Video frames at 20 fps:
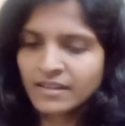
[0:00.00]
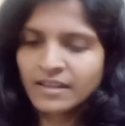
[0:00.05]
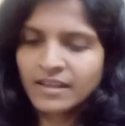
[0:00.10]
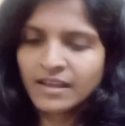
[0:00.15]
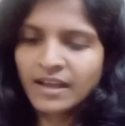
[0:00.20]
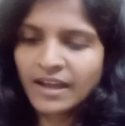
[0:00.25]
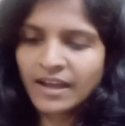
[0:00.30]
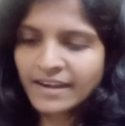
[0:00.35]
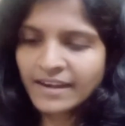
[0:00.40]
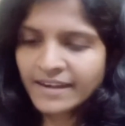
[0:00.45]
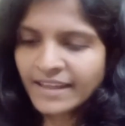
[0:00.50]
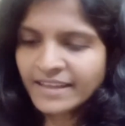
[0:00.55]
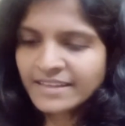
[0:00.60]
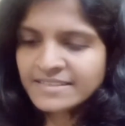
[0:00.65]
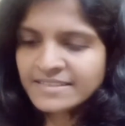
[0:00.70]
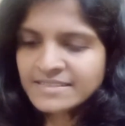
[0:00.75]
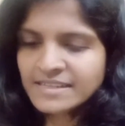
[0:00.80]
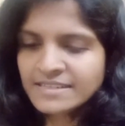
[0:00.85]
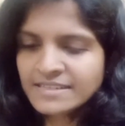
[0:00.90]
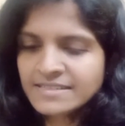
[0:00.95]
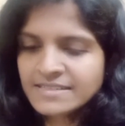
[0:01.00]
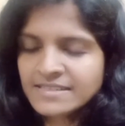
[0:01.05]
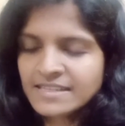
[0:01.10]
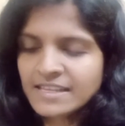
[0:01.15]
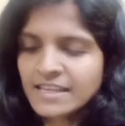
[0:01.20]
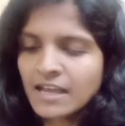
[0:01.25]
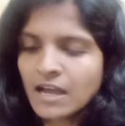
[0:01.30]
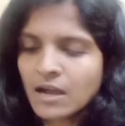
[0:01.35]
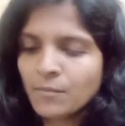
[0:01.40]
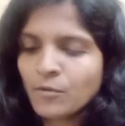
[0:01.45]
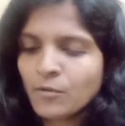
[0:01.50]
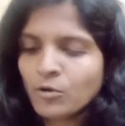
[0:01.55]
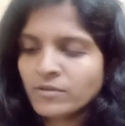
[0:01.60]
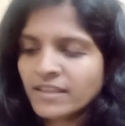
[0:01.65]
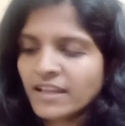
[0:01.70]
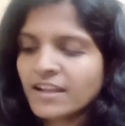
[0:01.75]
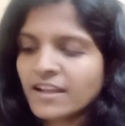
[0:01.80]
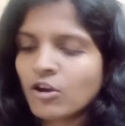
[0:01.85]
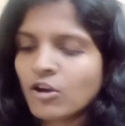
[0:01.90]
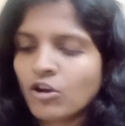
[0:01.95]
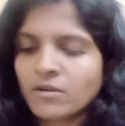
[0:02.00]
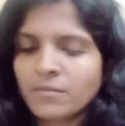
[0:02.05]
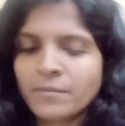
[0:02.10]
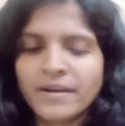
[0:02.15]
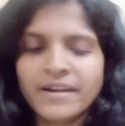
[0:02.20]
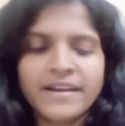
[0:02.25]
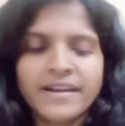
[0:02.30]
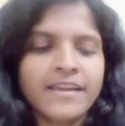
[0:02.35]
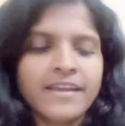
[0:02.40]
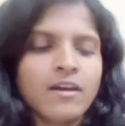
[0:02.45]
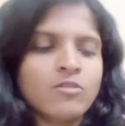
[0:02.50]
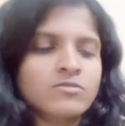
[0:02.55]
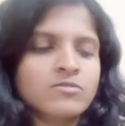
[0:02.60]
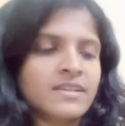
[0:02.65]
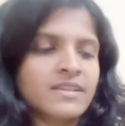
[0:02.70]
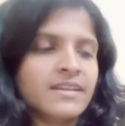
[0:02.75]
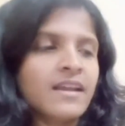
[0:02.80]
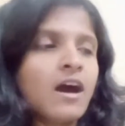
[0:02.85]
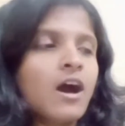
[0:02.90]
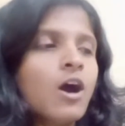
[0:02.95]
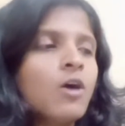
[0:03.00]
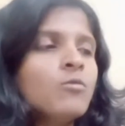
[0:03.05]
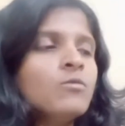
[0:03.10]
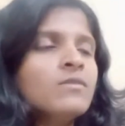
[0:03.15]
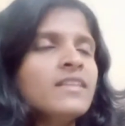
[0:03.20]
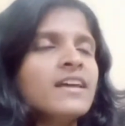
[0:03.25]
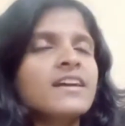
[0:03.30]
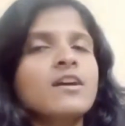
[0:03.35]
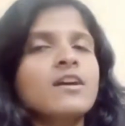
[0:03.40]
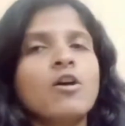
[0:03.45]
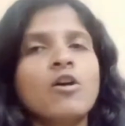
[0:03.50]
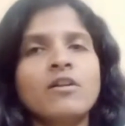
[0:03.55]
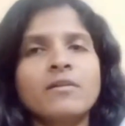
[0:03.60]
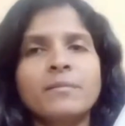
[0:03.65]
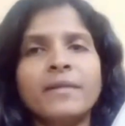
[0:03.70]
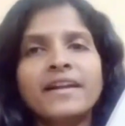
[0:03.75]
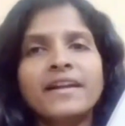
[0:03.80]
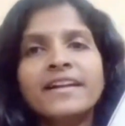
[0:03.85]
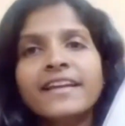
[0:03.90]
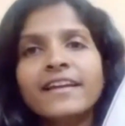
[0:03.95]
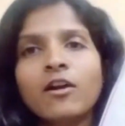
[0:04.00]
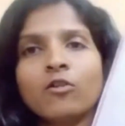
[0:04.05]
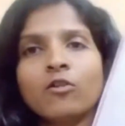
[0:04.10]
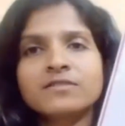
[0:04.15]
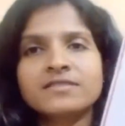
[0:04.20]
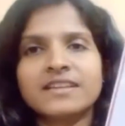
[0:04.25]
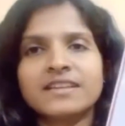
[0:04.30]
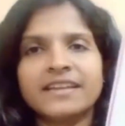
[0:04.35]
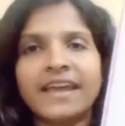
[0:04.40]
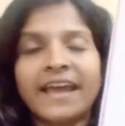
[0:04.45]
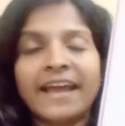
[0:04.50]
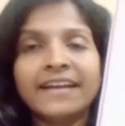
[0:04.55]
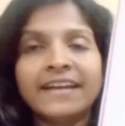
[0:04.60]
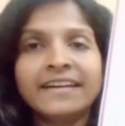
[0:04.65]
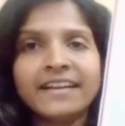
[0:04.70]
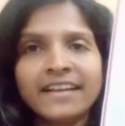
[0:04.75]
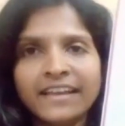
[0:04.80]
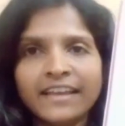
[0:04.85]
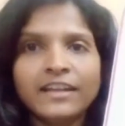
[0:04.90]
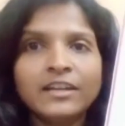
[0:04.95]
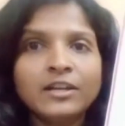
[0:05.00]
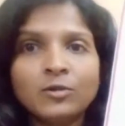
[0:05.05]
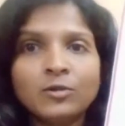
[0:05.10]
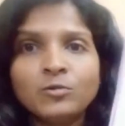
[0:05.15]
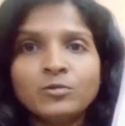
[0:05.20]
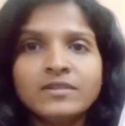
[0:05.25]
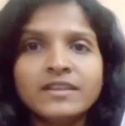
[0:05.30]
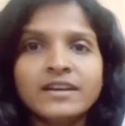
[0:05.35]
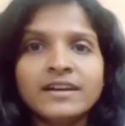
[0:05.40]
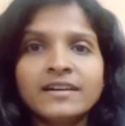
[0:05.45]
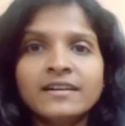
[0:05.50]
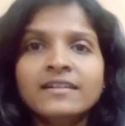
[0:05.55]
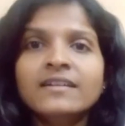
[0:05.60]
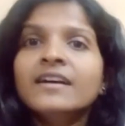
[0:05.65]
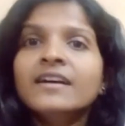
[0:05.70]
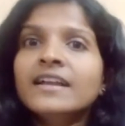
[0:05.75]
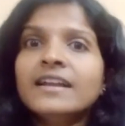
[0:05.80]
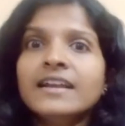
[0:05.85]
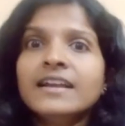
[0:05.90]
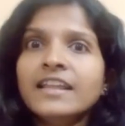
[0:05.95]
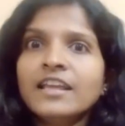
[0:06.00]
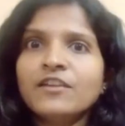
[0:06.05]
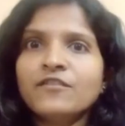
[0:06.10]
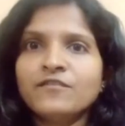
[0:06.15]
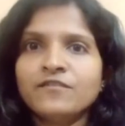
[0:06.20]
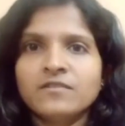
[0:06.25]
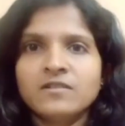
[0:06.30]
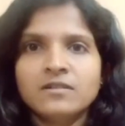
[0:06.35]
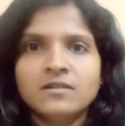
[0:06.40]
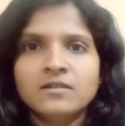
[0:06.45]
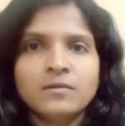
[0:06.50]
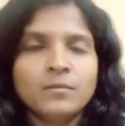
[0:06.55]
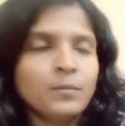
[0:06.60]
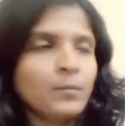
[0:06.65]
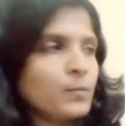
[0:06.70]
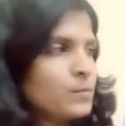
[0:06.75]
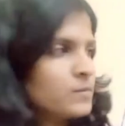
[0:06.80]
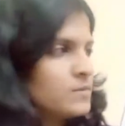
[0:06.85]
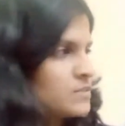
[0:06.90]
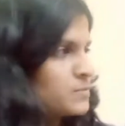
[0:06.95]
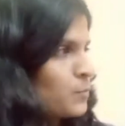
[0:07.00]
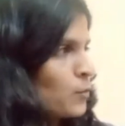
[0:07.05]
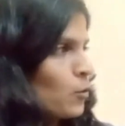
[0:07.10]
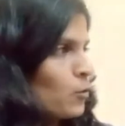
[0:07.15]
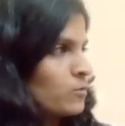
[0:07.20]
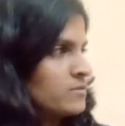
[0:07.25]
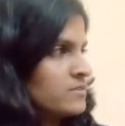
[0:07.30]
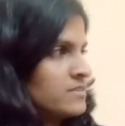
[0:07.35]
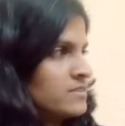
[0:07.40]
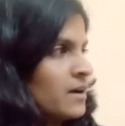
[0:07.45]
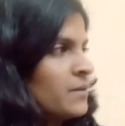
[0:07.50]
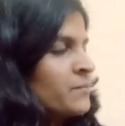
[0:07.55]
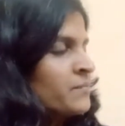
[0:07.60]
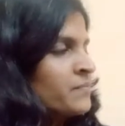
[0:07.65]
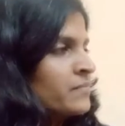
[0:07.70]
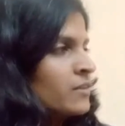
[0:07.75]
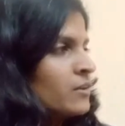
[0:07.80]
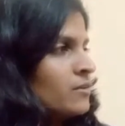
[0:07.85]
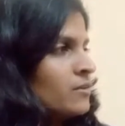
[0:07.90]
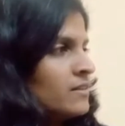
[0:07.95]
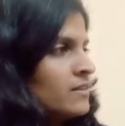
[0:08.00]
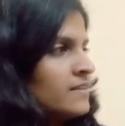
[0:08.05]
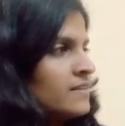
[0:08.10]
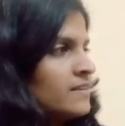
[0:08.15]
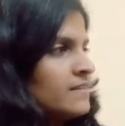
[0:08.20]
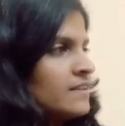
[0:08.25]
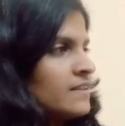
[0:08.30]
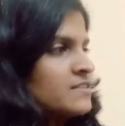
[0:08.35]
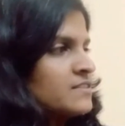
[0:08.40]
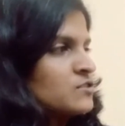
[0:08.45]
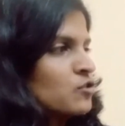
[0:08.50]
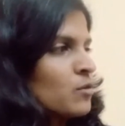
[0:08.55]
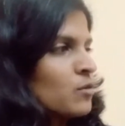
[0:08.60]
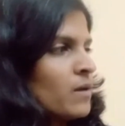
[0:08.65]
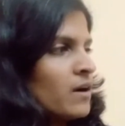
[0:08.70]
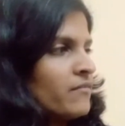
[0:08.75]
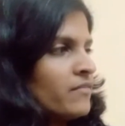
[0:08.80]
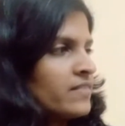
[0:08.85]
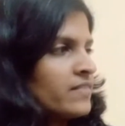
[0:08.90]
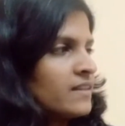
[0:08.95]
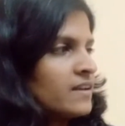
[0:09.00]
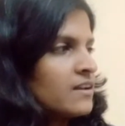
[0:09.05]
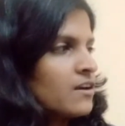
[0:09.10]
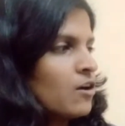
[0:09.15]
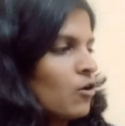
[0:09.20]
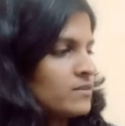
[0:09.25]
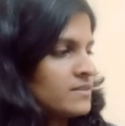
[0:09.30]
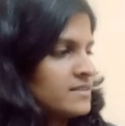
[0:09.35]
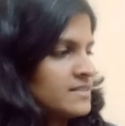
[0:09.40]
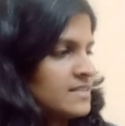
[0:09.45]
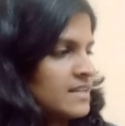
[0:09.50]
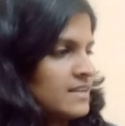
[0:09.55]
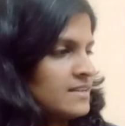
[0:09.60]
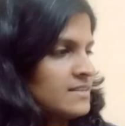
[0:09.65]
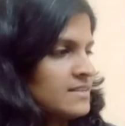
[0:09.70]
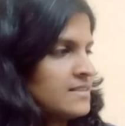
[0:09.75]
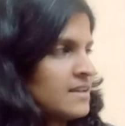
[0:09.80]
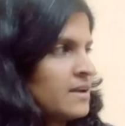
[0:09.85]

And next let's see about the carbon dioxide. How the carbon dioxide entering into the leaf spores. This is a stoma with the guard cells.